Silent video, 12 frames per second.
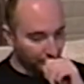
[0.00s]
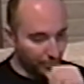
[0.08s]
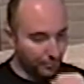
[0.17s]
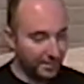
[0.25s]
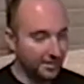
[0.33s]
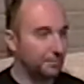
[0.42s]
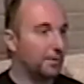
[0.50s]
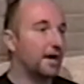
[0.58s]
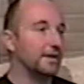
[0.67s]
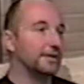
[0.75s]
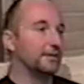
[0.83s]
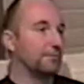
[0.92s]
purely being in
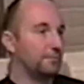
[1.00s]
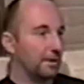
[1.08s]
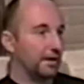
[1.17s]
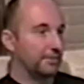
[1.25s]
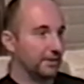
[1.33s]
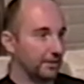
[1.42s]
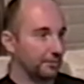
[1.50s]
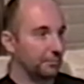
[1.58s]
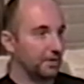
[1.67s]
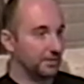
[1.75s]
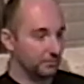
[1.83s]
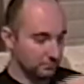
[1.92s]
bondage by
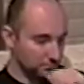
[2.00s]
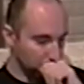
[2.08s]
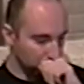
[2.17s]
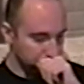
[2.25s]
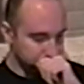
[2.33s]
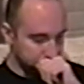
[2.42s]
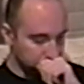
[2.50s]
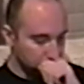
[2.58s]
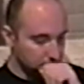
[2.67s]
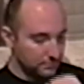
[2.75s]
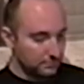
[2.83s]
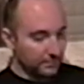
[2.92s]
things, but. Mm-hmm
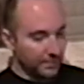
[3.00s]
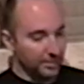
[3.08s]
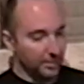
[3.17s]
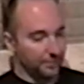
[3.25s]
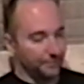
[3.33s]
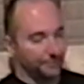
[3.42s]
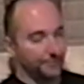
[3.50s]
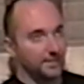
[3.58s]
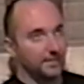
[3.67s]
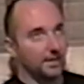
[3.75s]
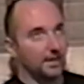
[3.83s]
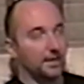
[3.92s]
you know,
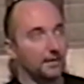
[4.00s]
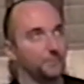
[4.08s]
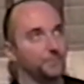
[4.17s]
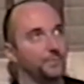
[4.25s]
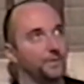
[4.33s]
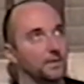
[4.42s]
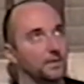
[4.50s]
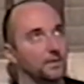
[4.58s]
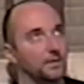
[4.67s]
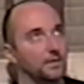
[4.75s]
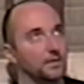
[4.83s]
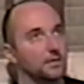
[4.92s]
um,
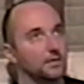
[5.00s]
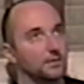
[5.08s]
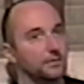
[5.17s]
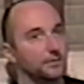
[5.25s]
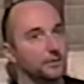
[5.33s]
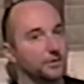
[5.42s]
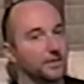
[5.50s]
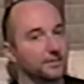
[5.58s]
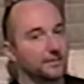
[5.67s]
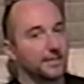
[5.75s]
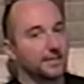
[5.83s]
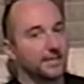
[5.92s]
you know,
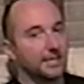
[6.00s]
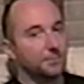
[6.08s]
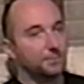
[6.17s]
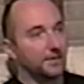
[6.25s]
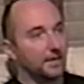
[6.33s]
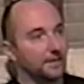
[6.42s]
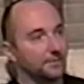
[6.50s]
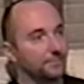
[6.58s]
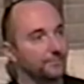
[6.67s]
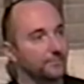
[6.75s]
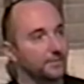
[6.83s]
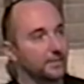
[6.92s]
can can keep uh,
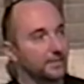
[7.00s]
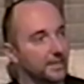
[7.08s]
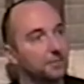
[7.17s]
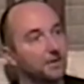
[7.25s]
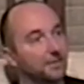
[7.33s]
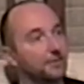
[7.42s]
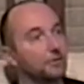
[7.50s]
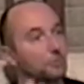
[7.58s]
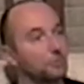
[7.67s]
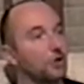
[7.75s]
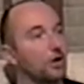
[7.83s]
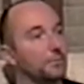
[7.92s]
can keep my
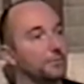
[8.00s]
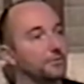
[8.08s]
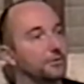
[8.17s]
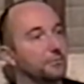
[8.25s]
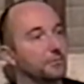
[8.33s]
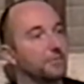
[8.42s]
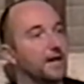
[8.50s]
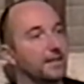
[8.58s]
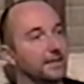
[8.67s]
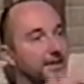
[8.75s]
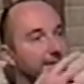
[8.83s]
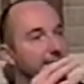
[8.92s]
skills sharp in terms of
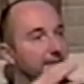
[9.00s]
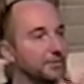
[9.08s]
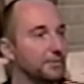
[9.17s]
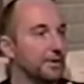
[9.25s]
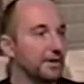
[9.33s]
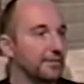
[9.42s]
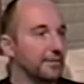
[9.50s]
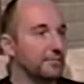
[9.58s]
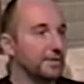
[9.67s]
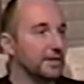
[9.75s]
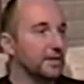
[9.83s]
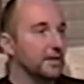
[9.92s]
not letting it get the best
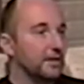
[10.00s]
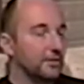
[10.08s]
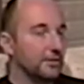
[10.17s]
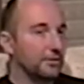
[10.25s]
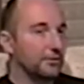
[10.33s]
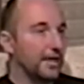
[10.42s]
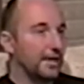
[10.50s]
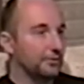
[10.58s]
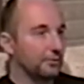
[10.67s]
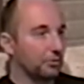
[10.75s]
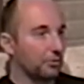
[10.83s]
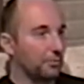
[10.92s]
of me. So I do
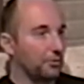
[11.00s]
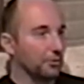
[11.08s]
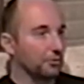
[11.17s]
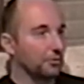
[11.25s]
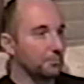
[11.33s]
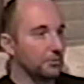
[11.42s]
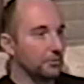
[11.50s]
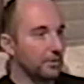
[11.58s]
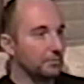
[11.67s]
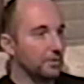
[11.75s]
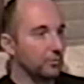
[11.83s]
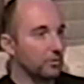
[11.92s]
that. And there's a support group
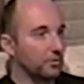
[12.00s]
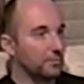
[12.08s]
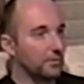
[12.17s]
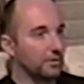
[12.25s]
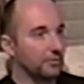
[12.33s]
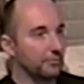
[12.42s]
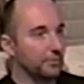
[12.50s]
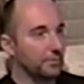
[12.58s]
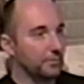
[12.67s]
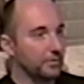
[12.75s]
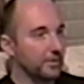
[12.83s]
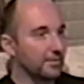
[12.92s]
usually that meets once a month for
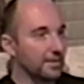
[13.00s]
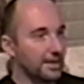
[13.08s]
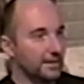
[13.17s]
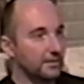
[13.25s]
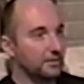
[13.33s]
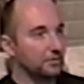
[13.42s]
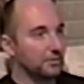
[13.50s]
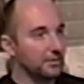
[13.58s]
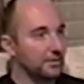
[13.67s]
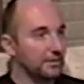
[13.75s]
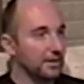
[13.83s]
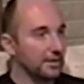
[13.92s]
people with anxiety and
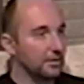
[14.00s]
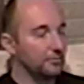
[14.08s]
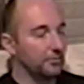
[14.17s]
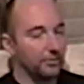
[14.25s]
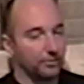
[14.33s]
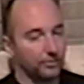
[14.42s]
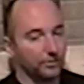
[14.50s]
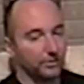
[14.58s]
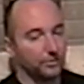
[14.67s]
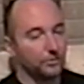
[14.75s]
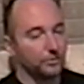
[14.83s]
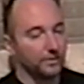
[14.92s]
OCD that I go to, and it's
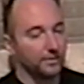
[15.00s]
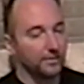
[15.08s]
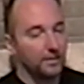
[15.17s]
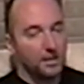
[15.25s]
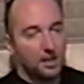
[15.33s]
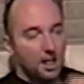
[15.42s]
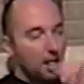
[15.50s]
really cool because